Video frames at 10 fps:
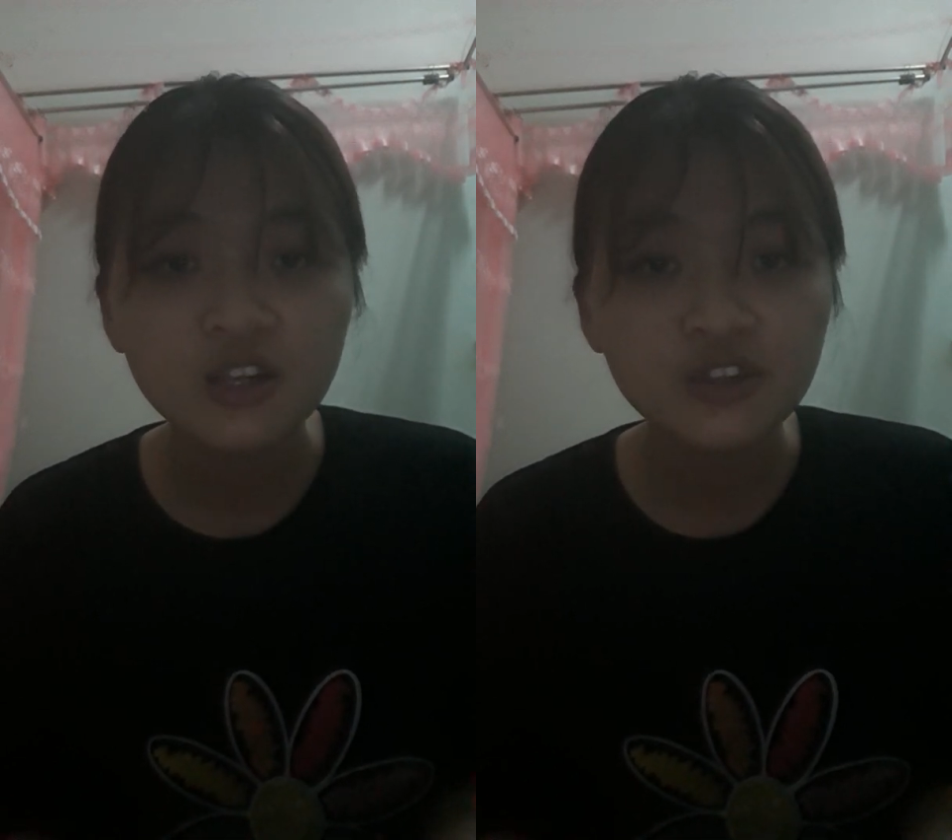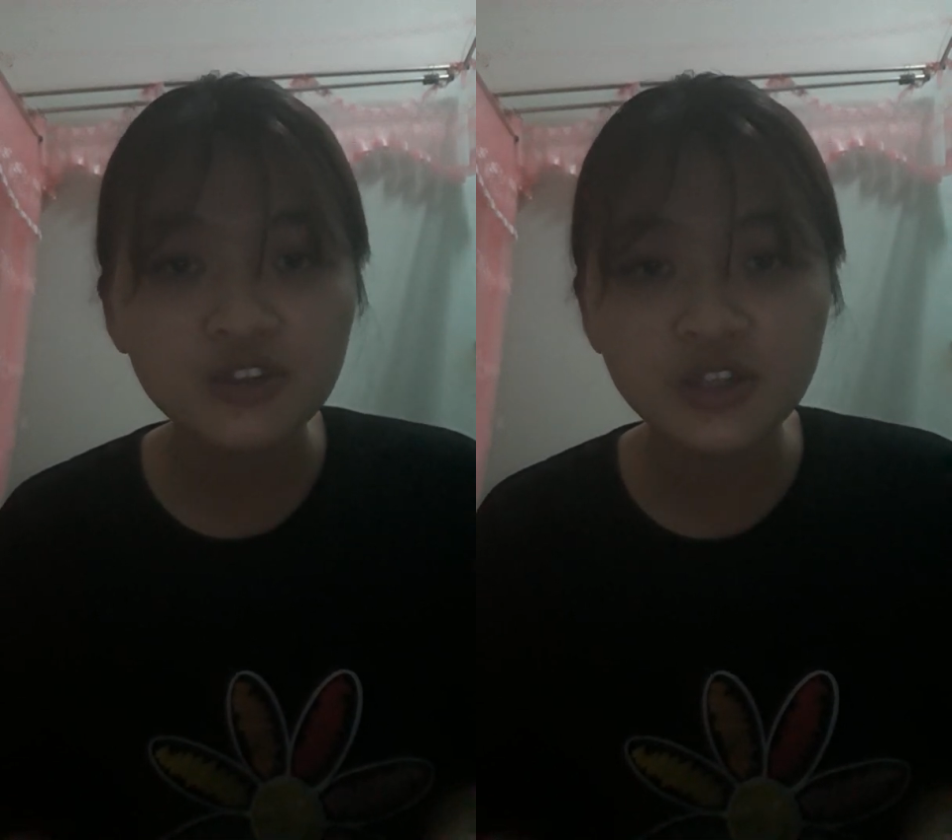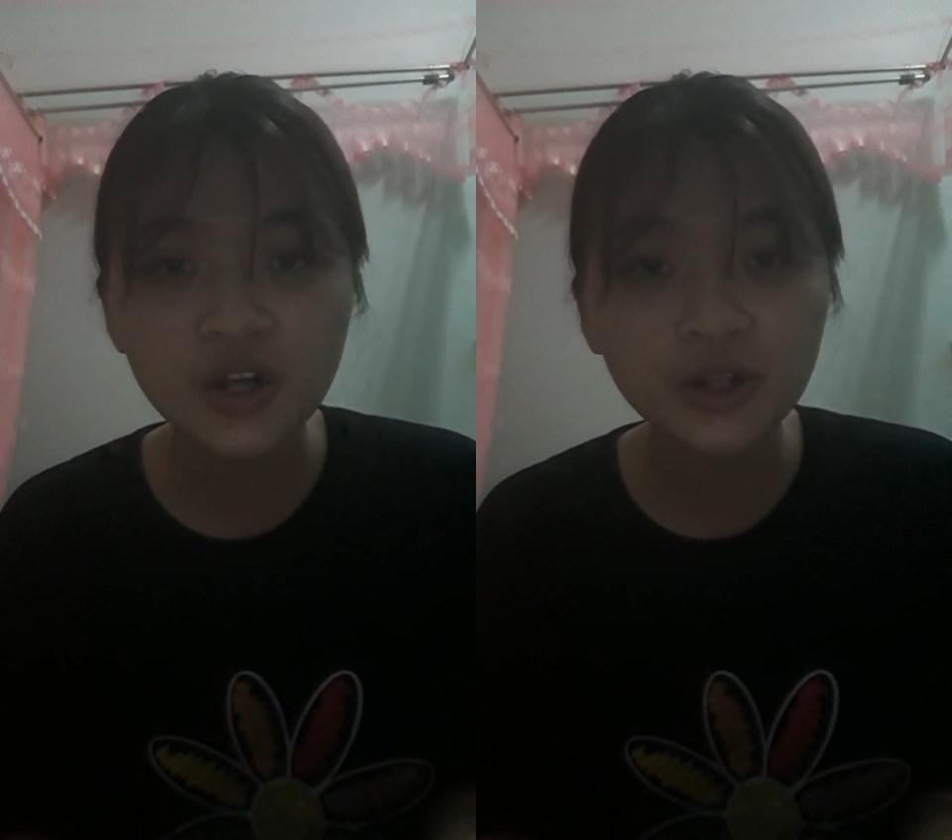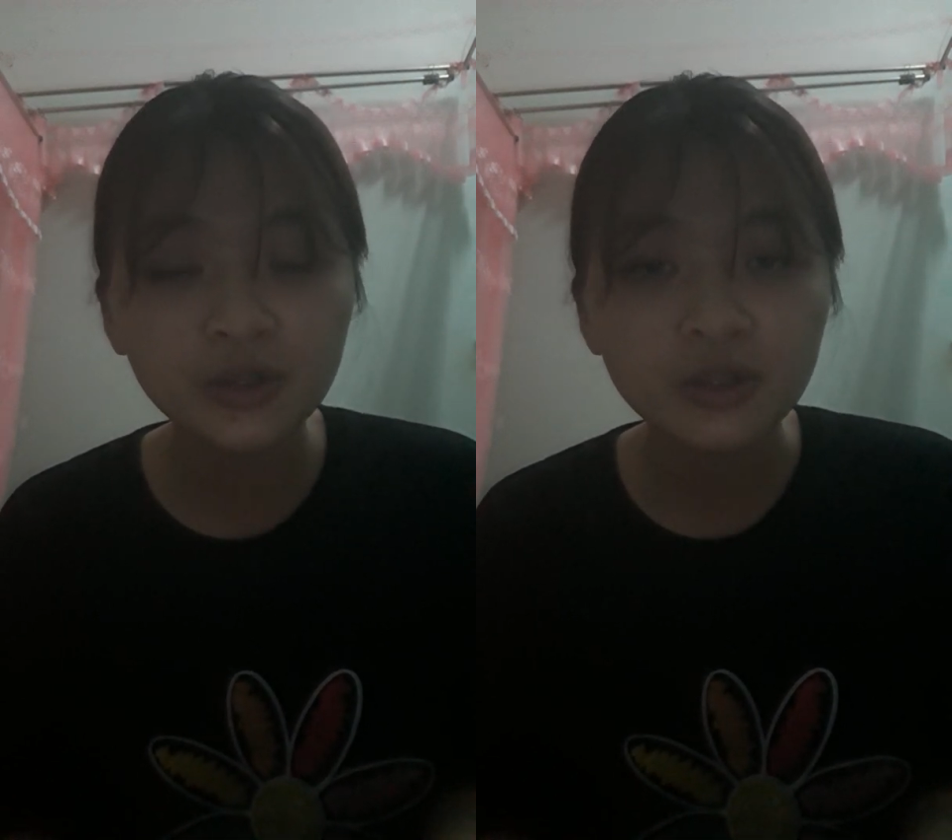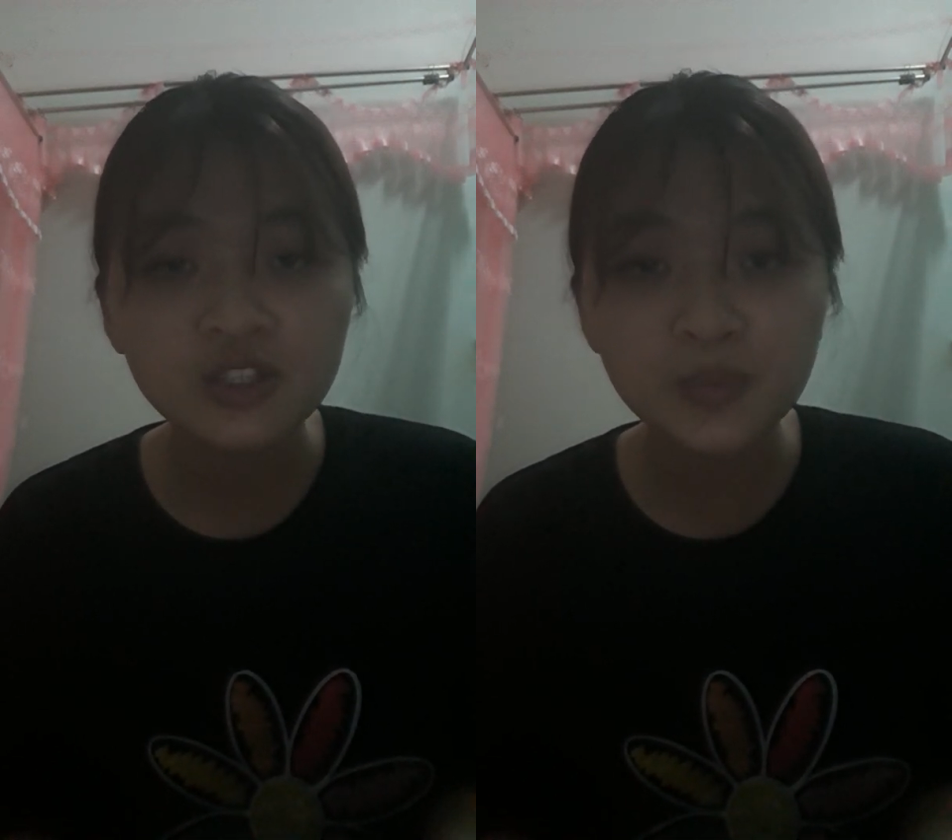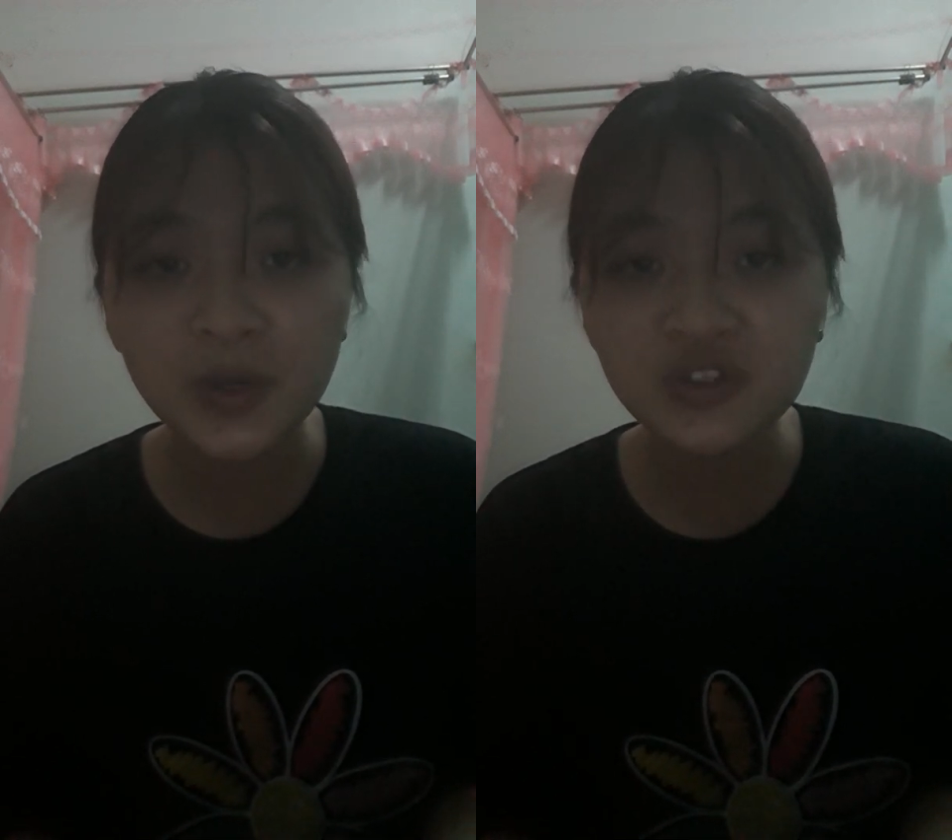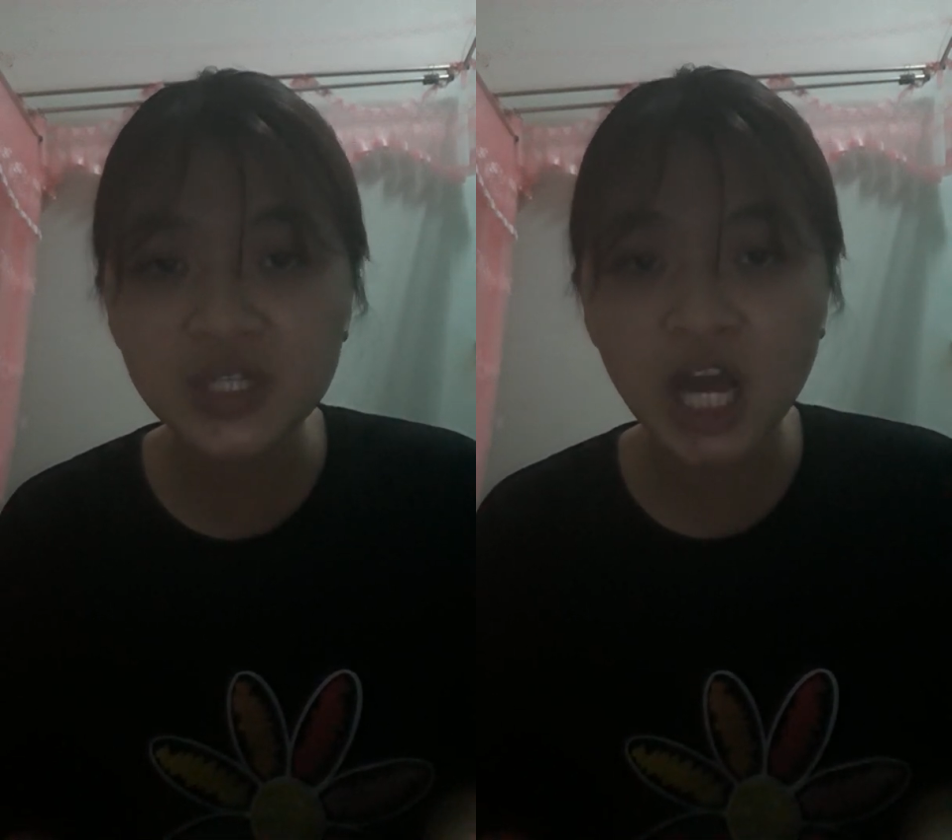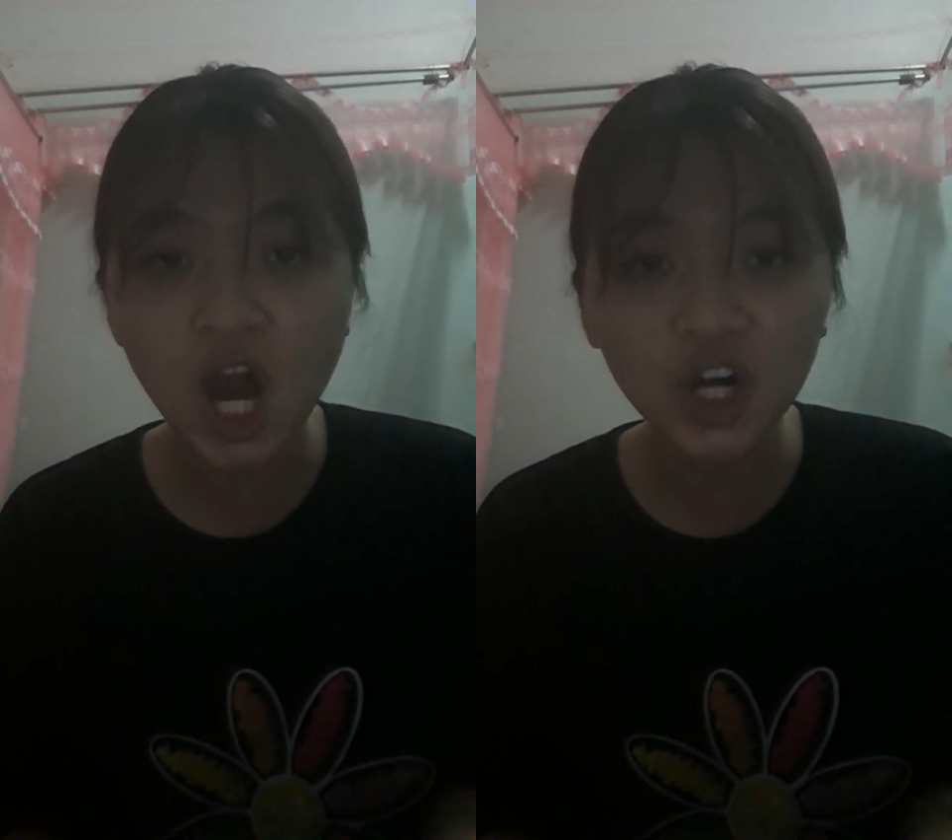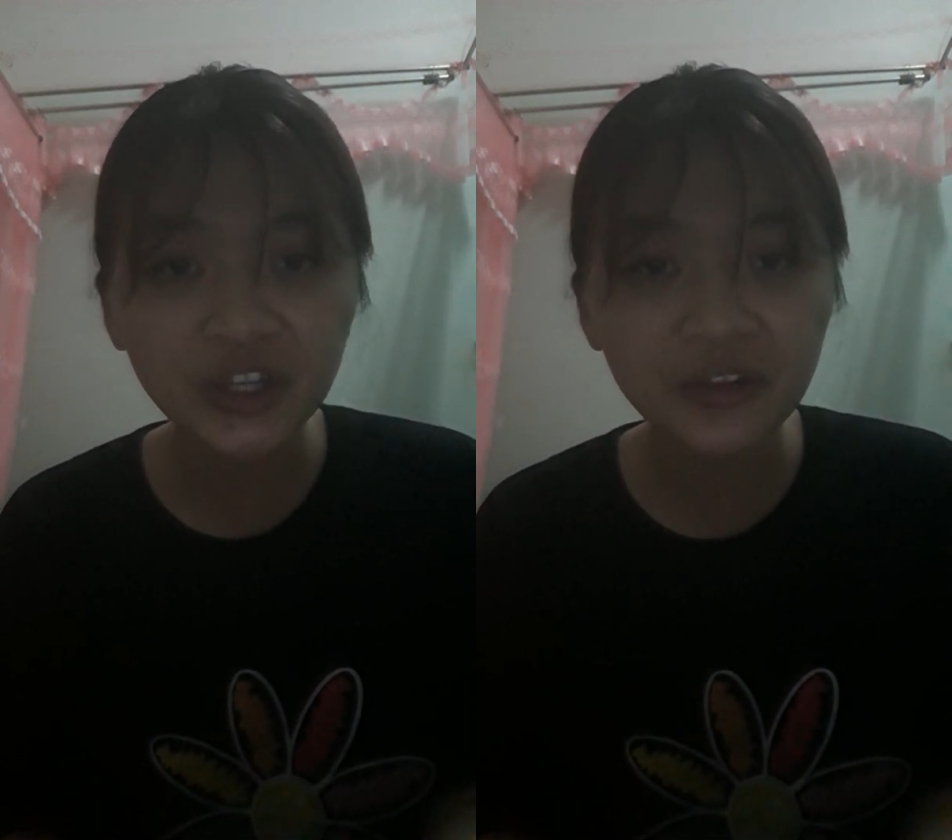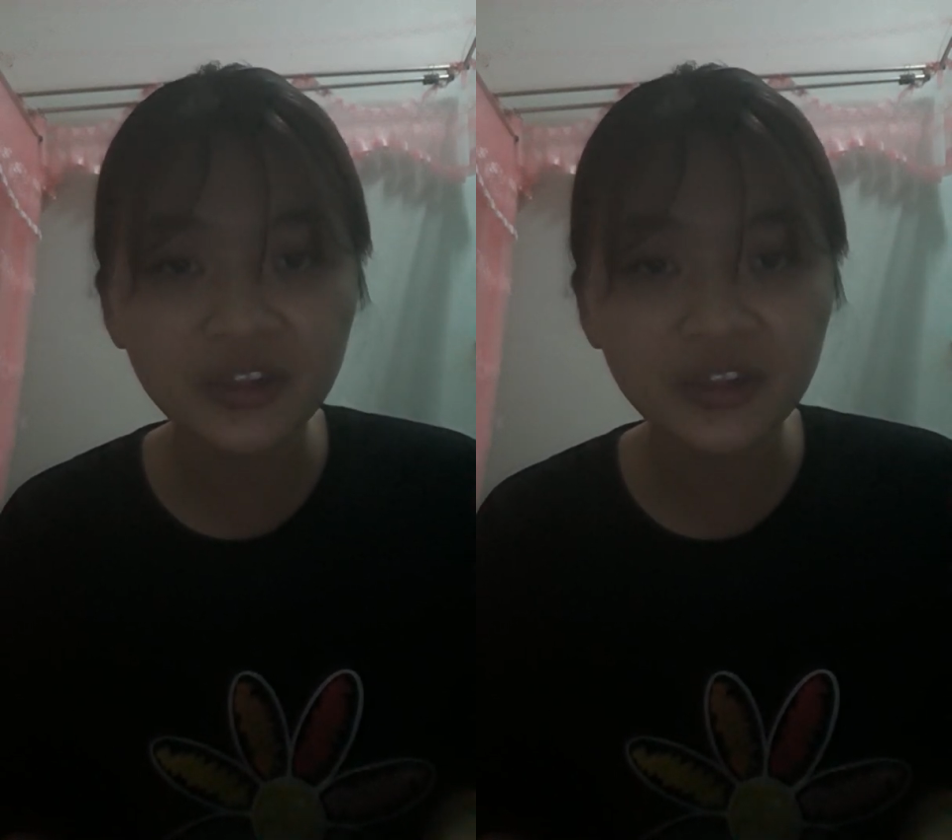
So, Sapolsky argued